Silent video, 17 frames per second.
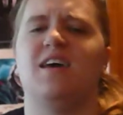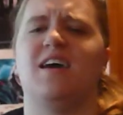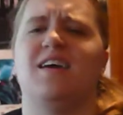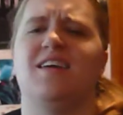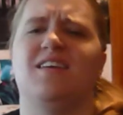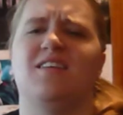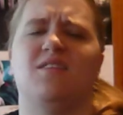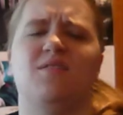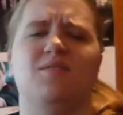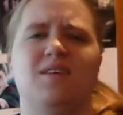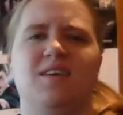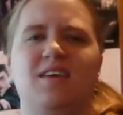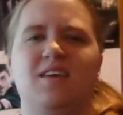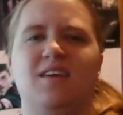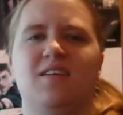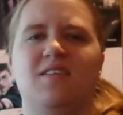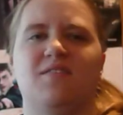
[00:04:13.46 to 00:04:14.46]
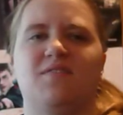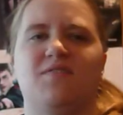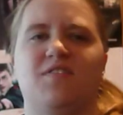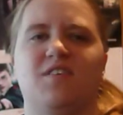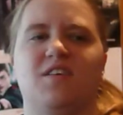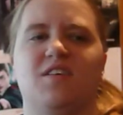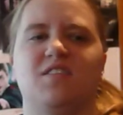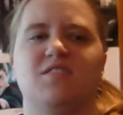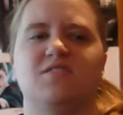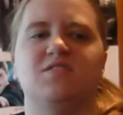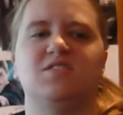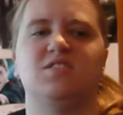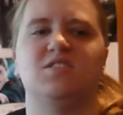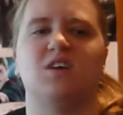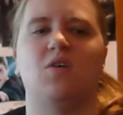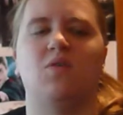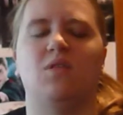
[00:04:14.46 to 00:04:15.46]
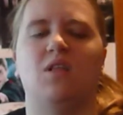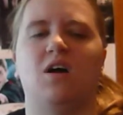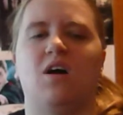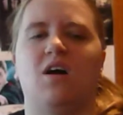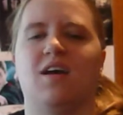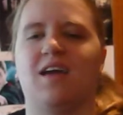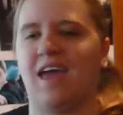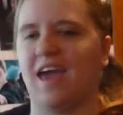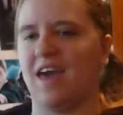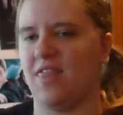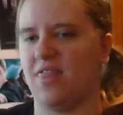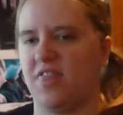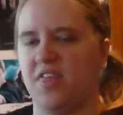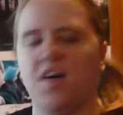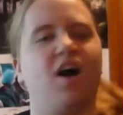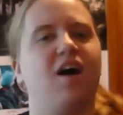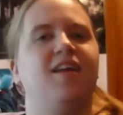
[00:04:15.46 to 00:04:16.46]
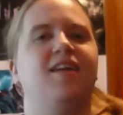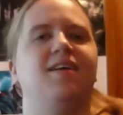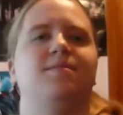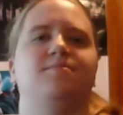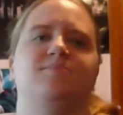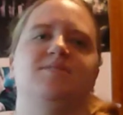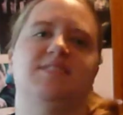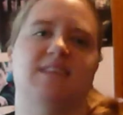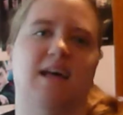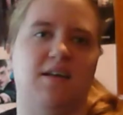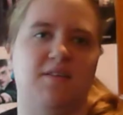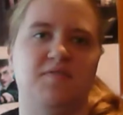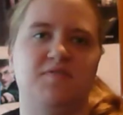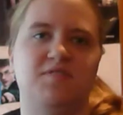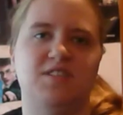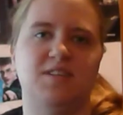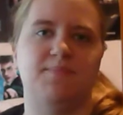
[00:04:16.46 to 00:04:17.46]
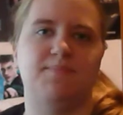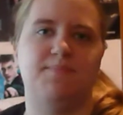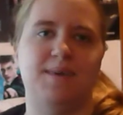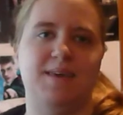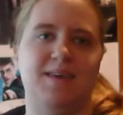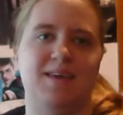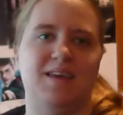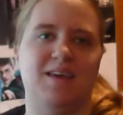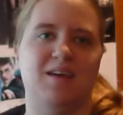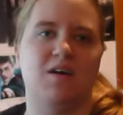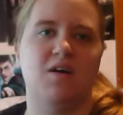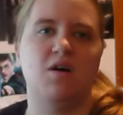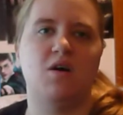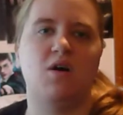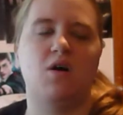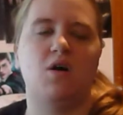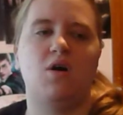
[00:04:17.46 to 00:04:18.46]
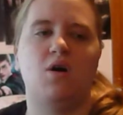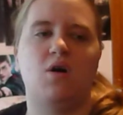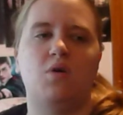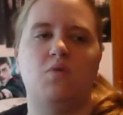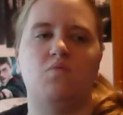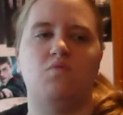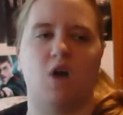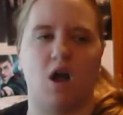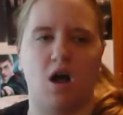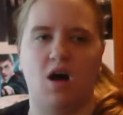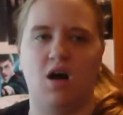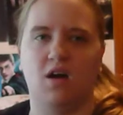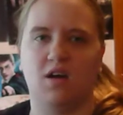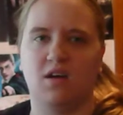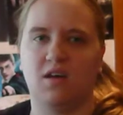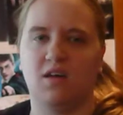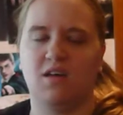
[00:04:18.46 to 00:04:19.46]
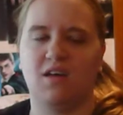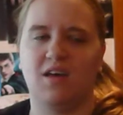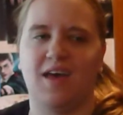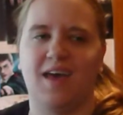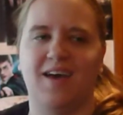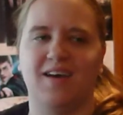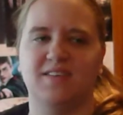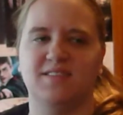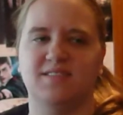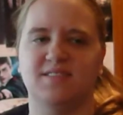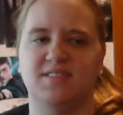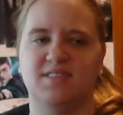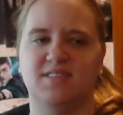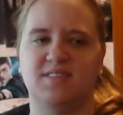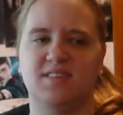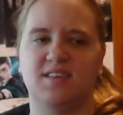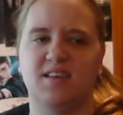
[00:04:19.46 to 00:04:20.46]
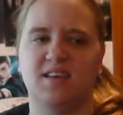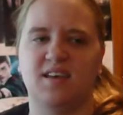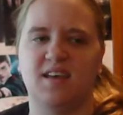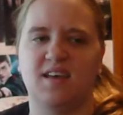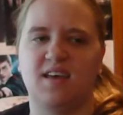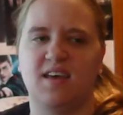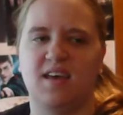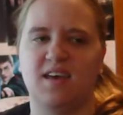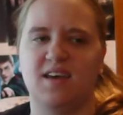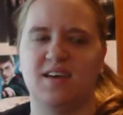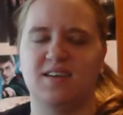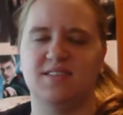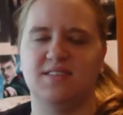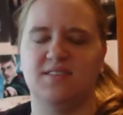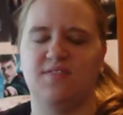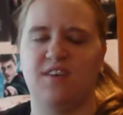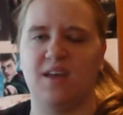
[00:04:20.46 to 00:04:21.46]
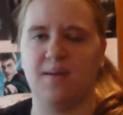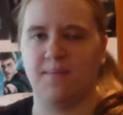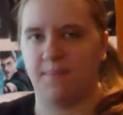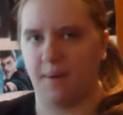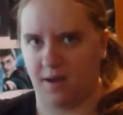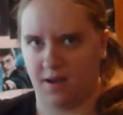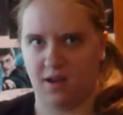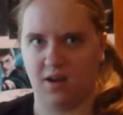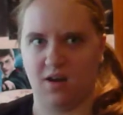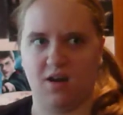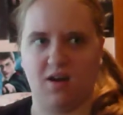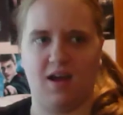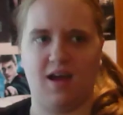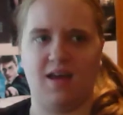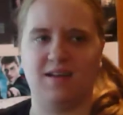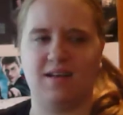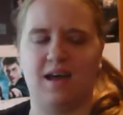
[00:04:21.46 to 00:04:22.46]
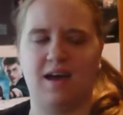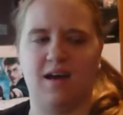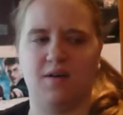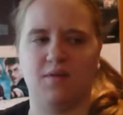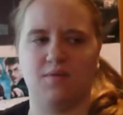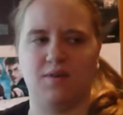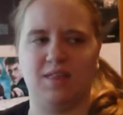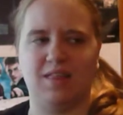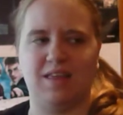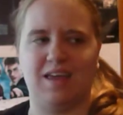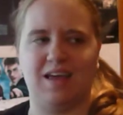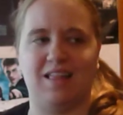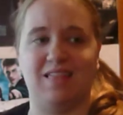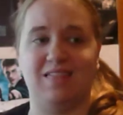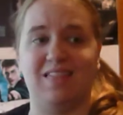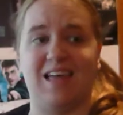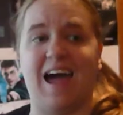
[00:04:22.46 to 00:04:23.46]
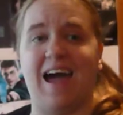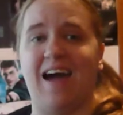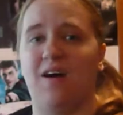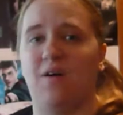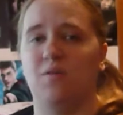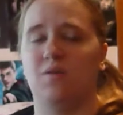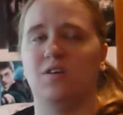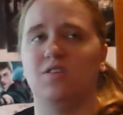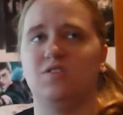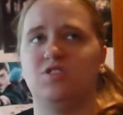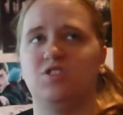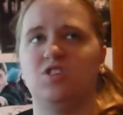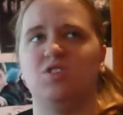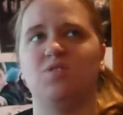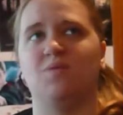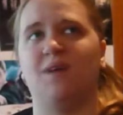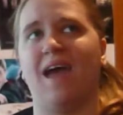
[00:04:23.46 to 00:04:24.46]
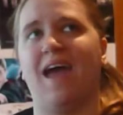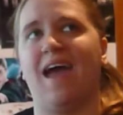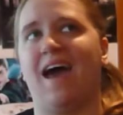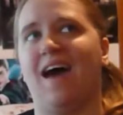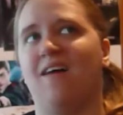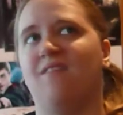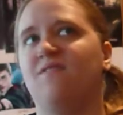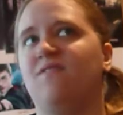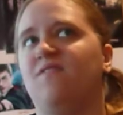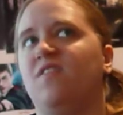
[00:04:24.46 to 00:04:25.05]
you know, he for so long had thought himself to be wrong as a vampire, and not really allowed to have